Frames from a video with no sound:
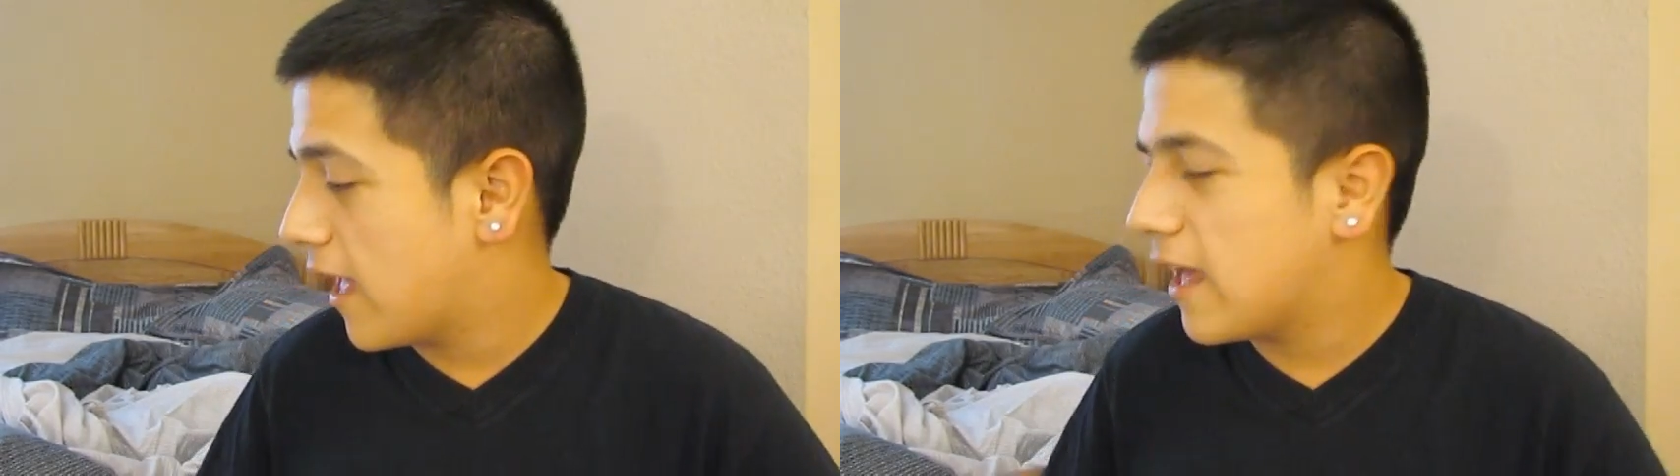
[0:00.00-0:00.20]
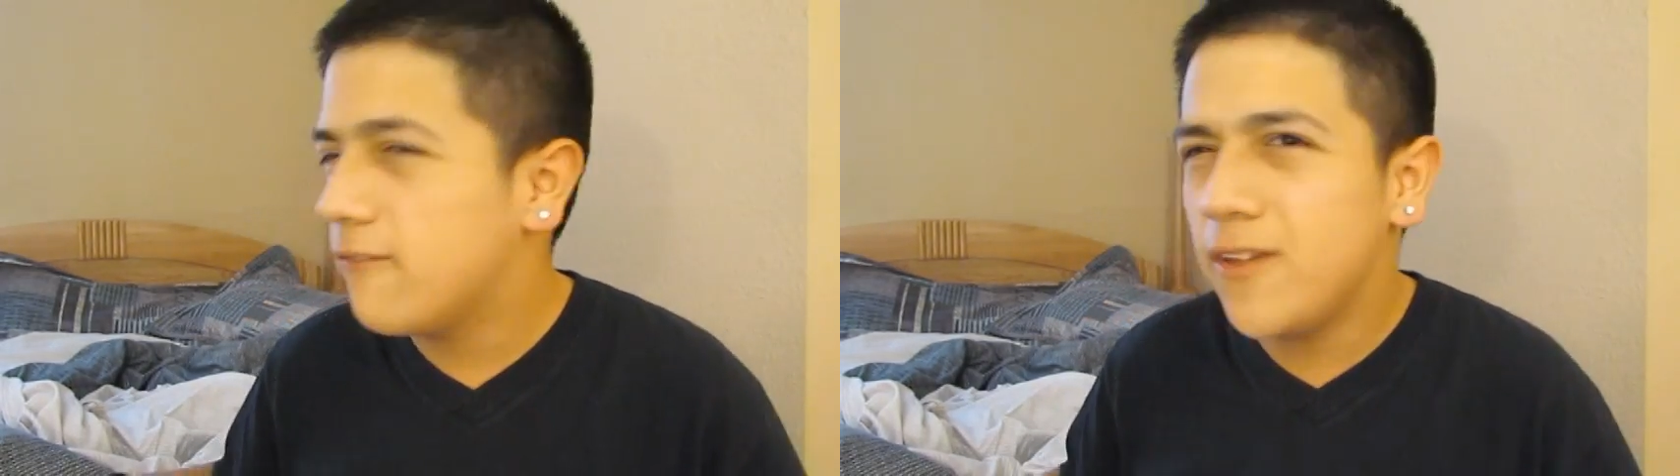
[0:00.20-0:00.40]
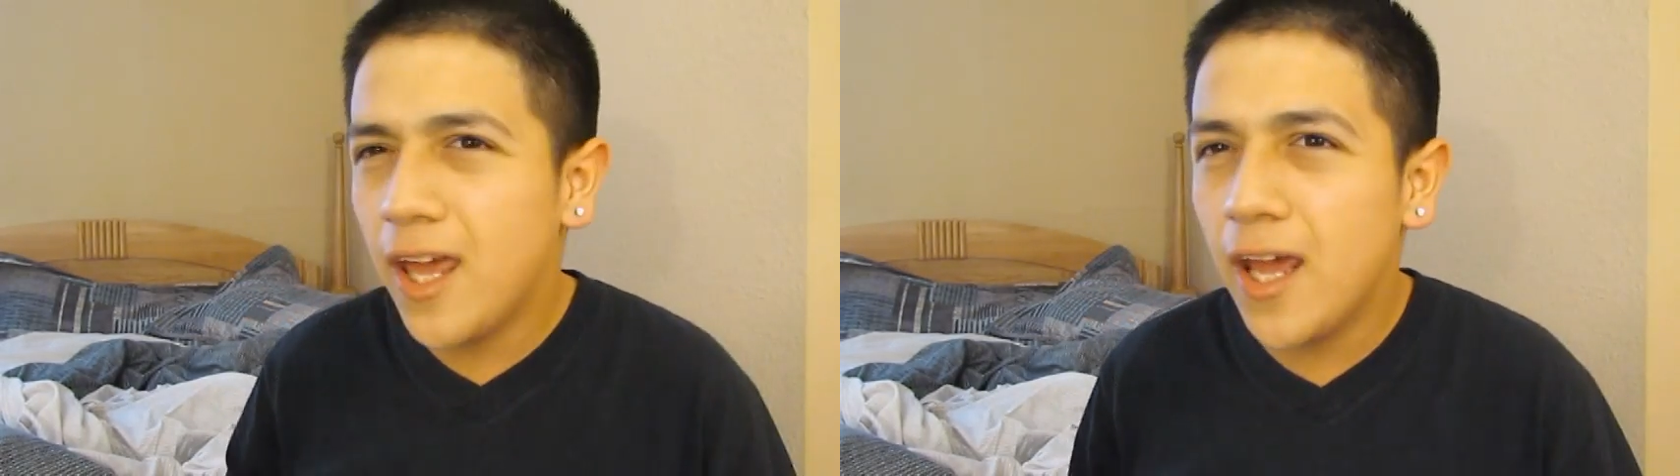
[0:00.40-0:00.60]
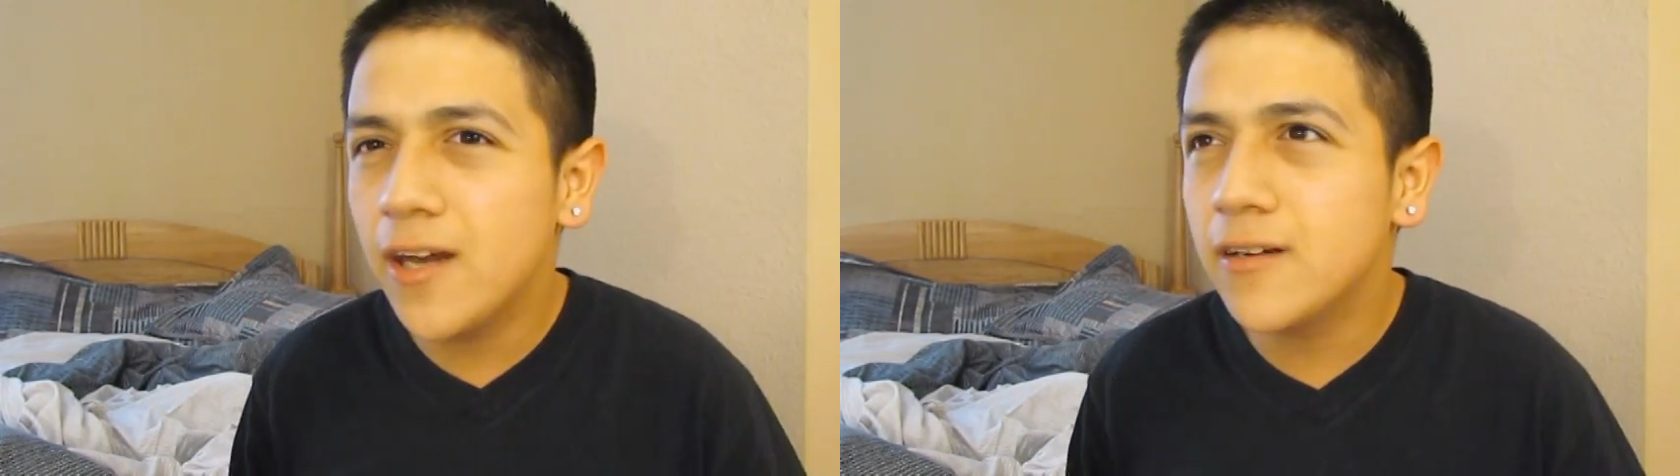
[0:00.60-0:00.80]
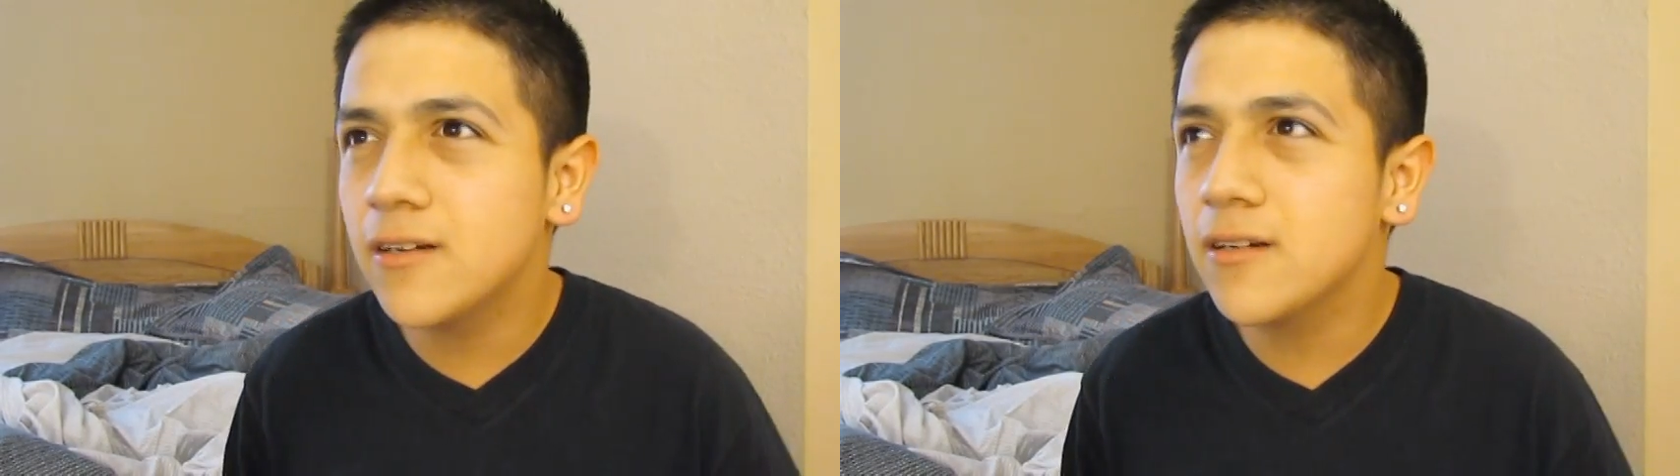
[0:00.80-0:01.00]

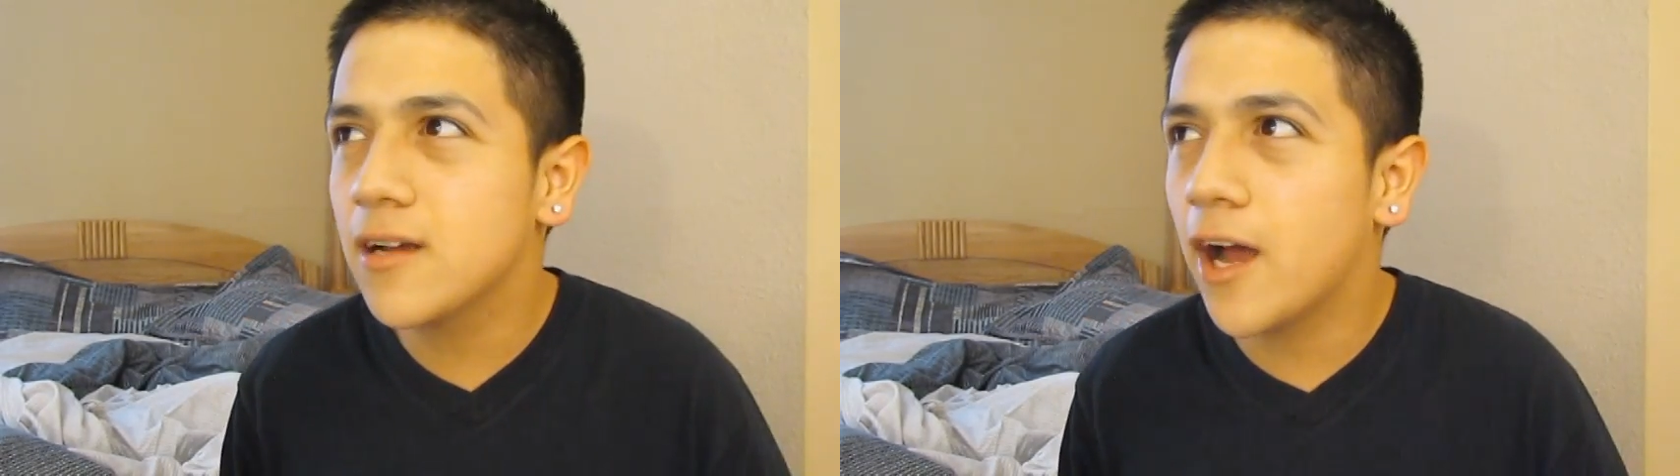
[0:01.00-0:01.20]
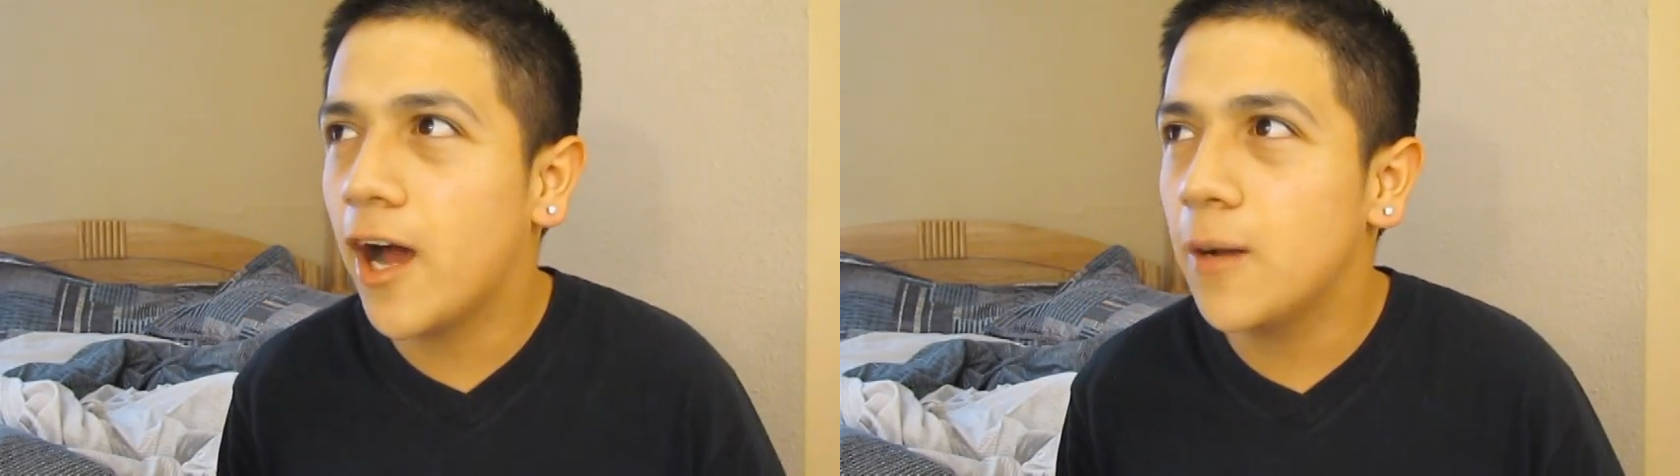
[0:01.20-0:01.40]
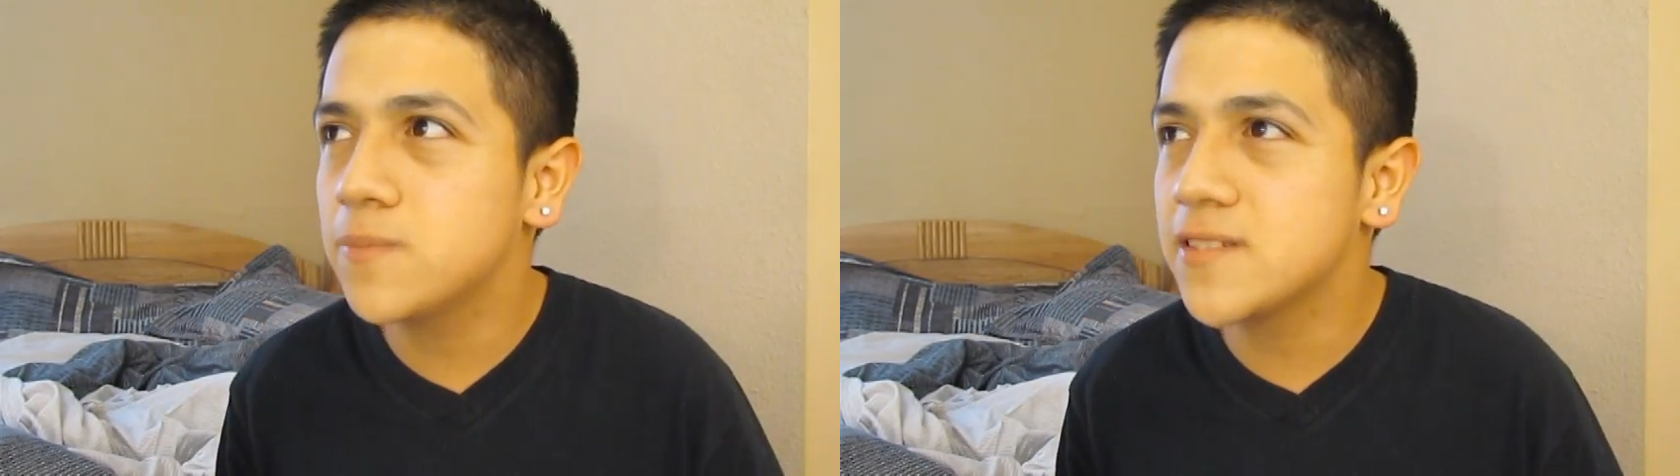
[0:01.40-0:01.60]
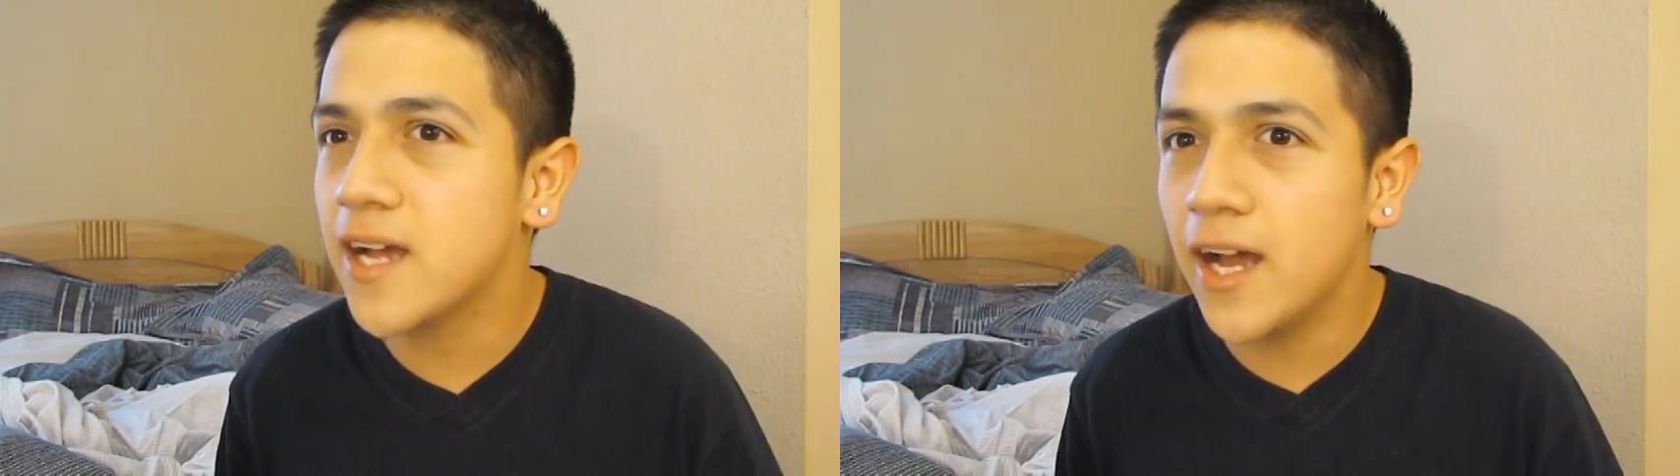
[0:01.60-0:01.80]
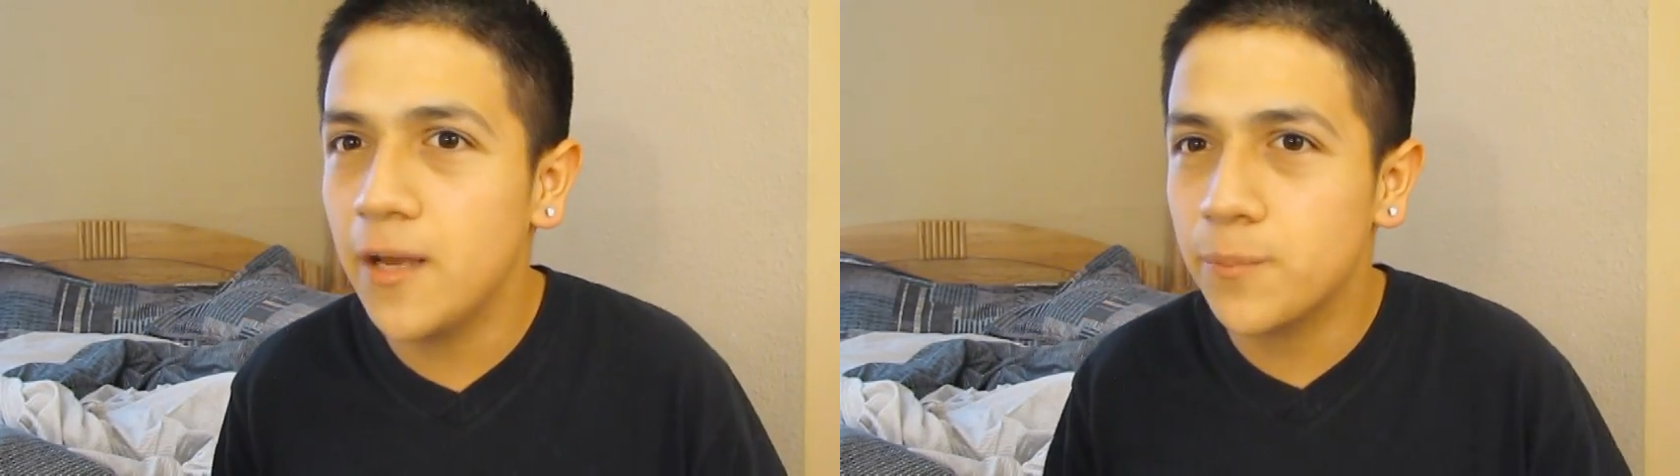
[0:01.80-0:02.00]
aviator cop
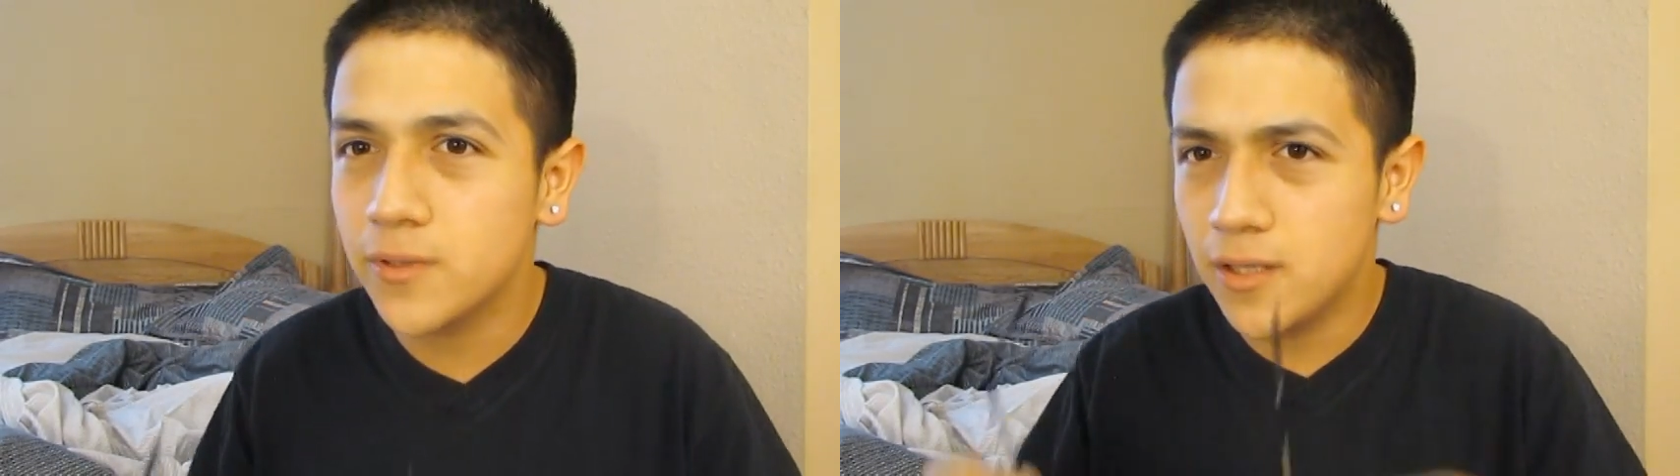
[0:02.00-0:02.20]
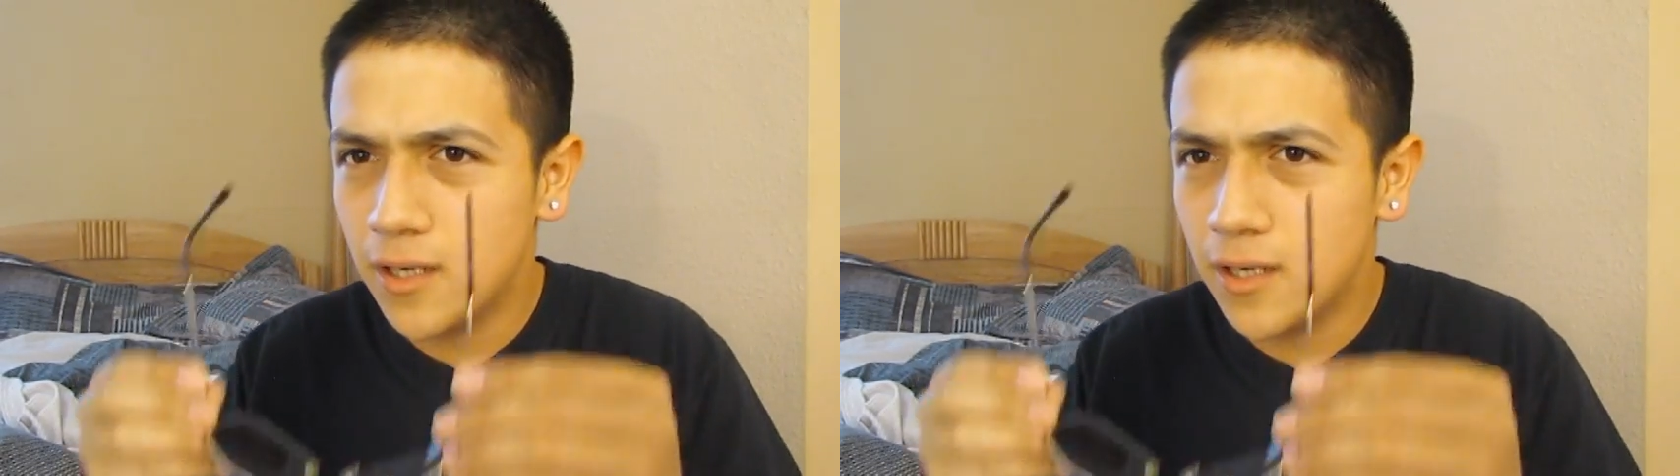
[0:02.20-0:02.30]
type